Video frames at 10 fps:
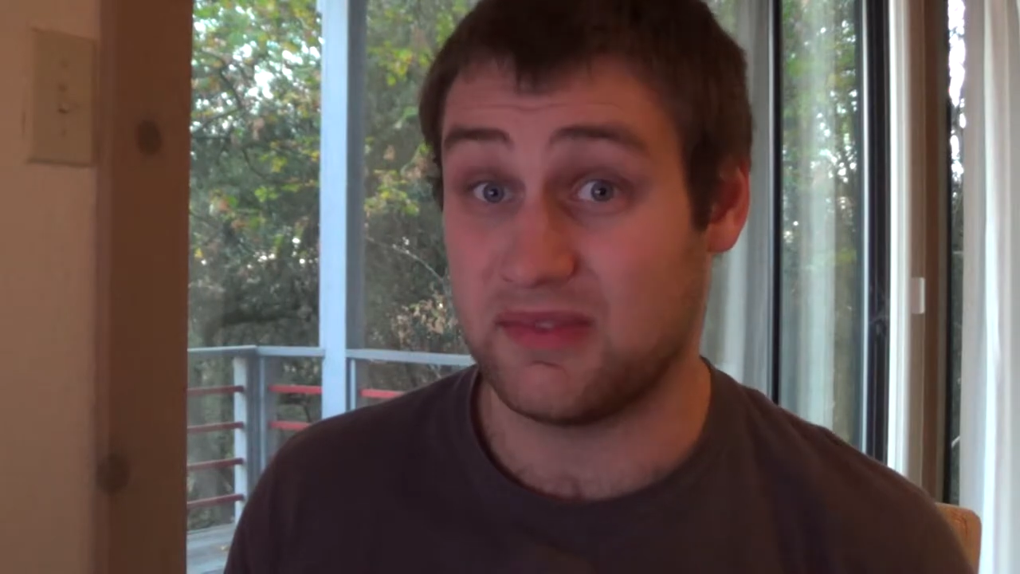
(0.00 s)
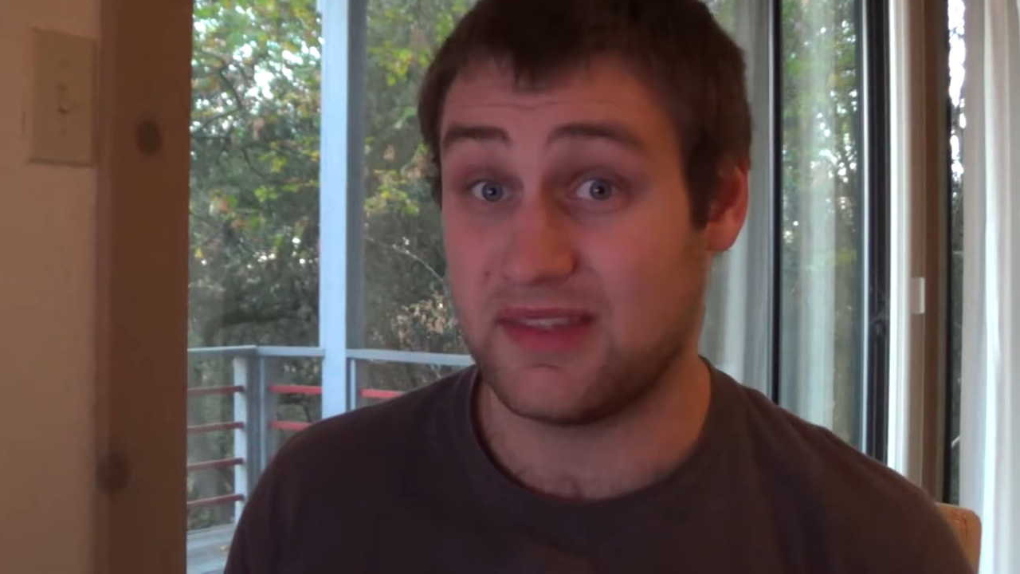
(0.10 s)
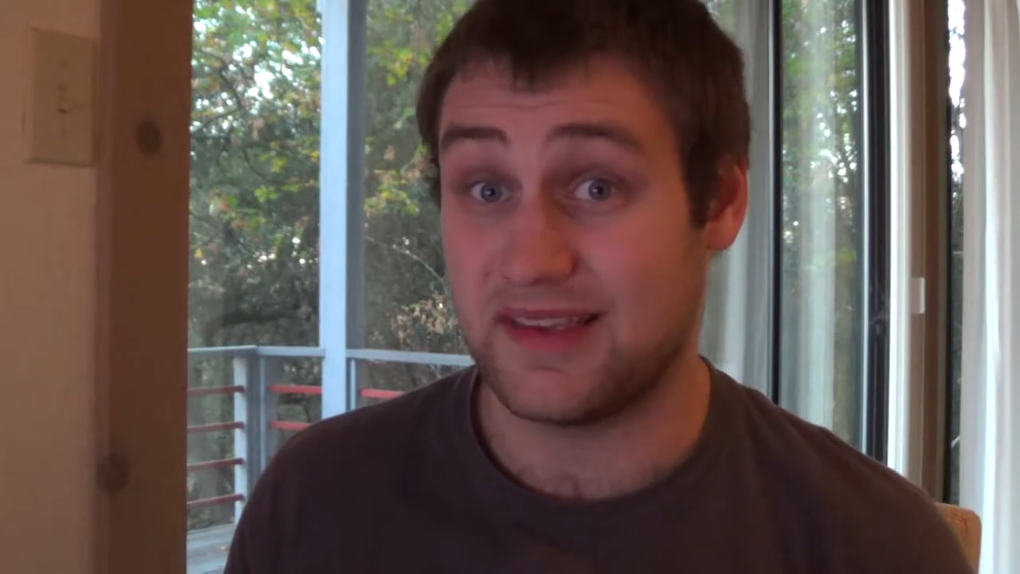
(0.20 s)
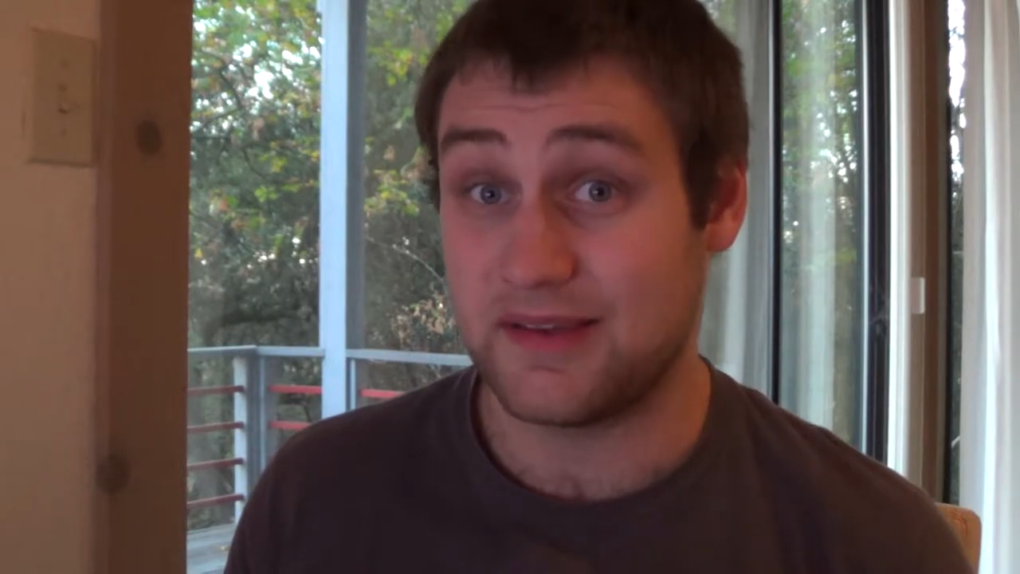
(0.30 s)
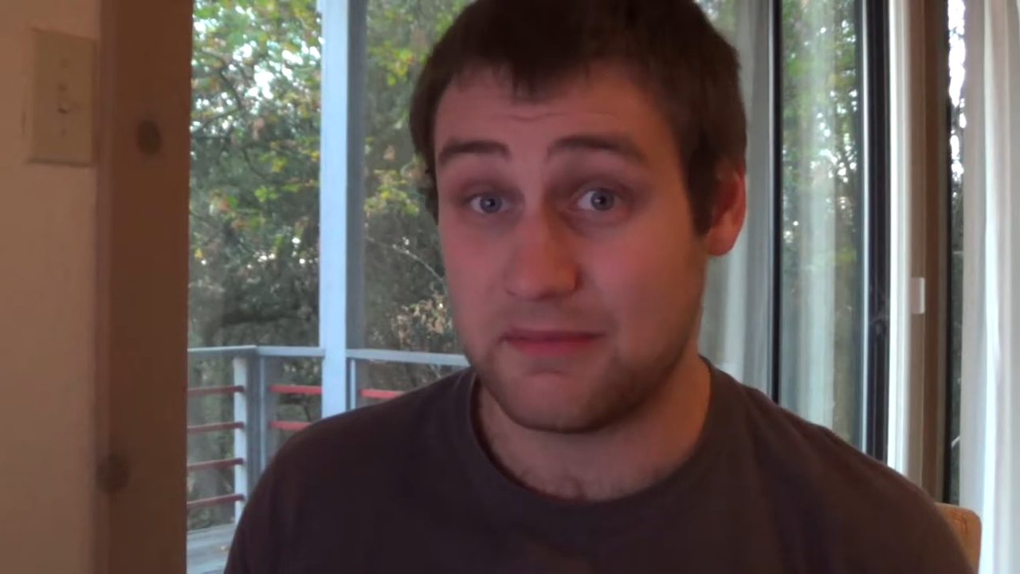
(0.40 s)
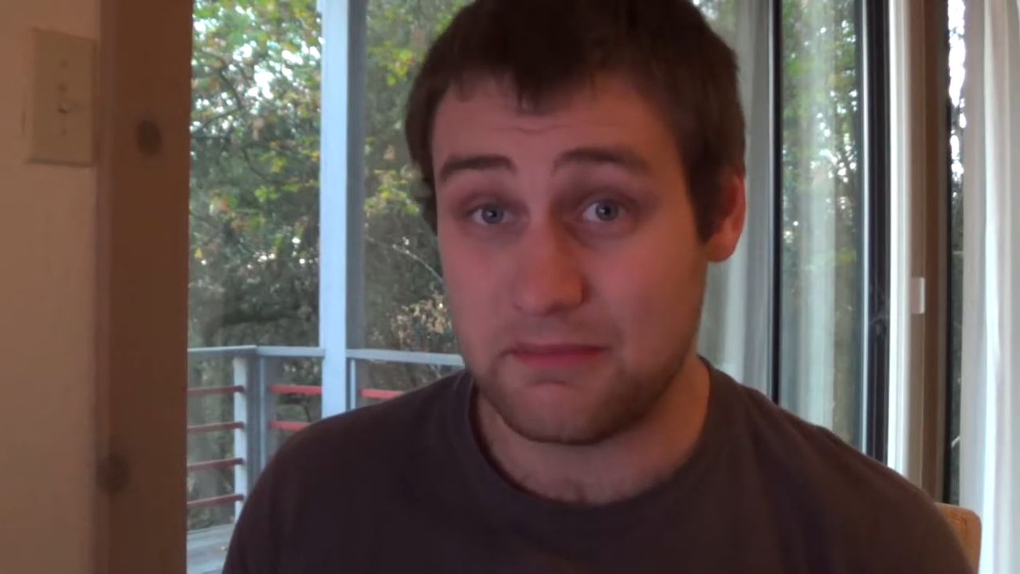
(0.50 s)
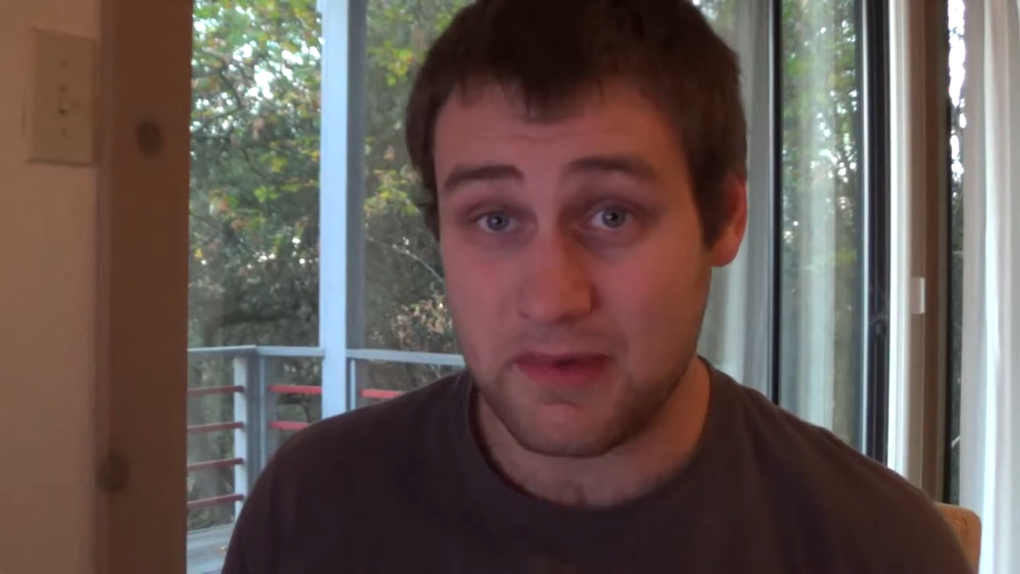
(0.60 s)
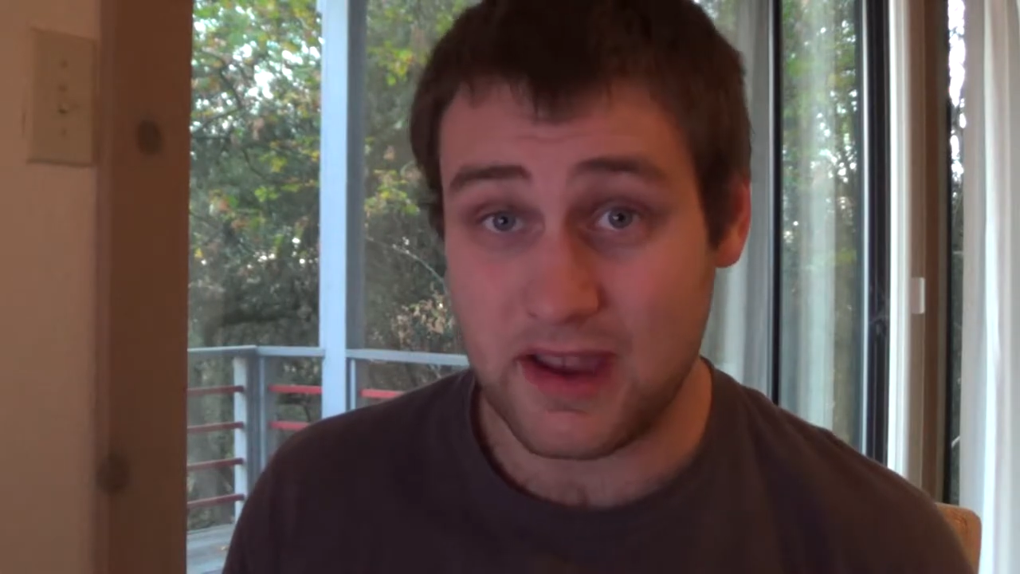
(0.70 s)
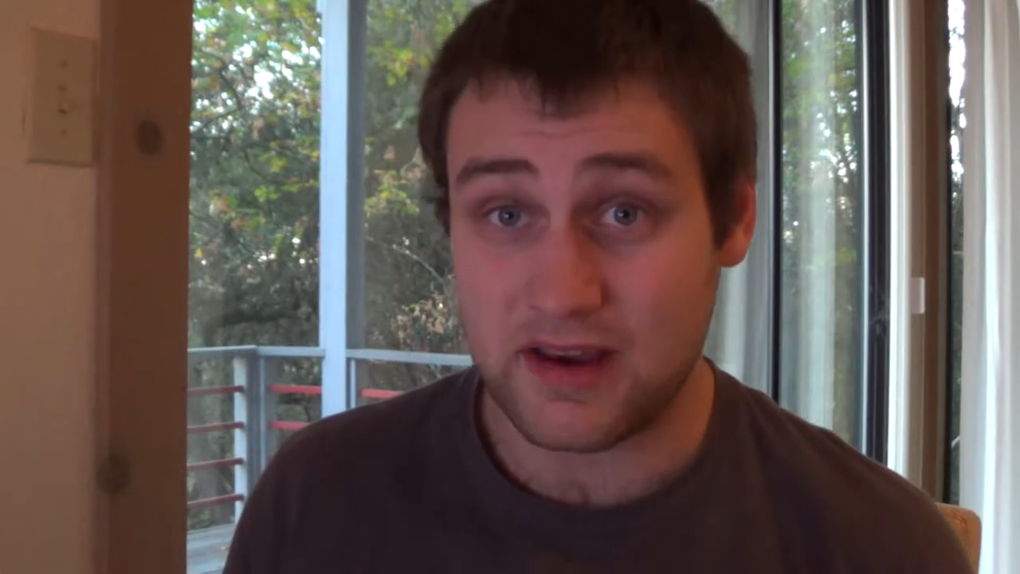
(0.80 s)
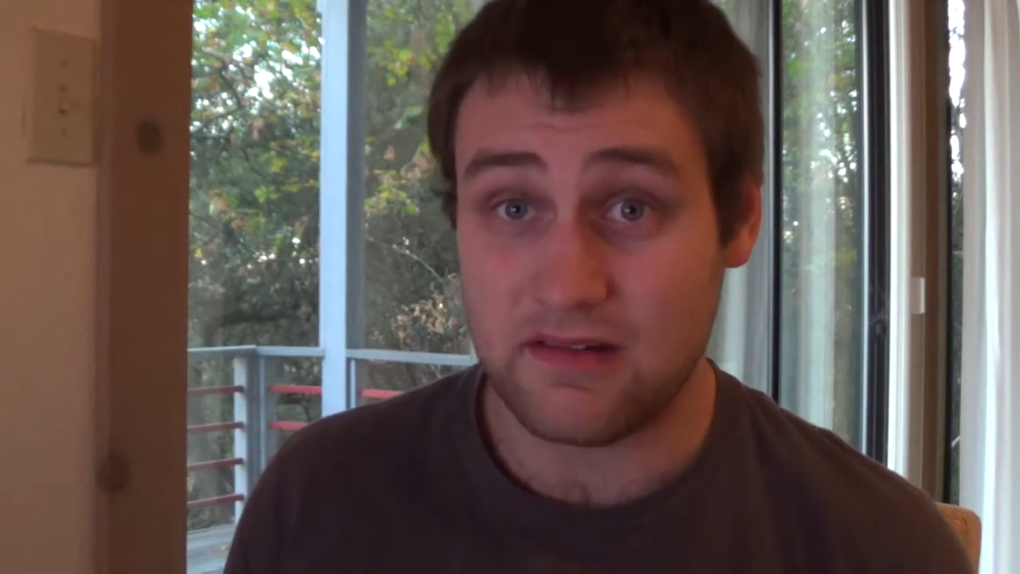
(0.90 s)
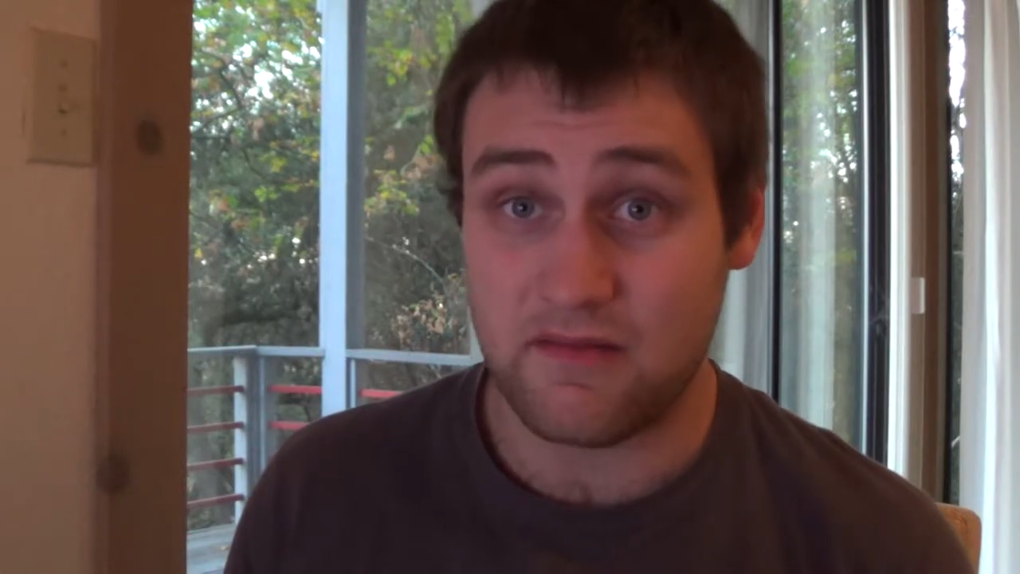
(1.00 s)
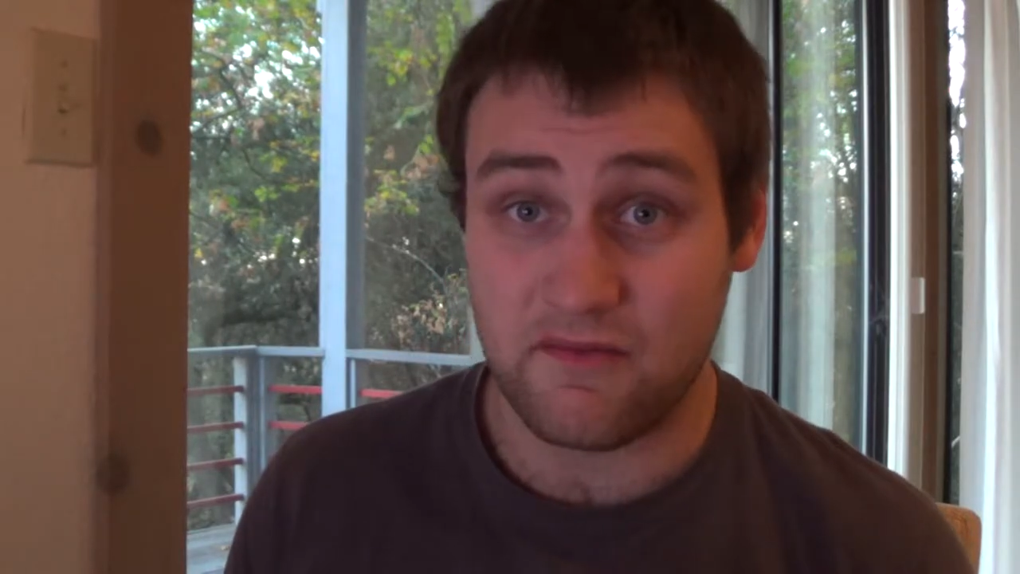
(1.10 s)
the main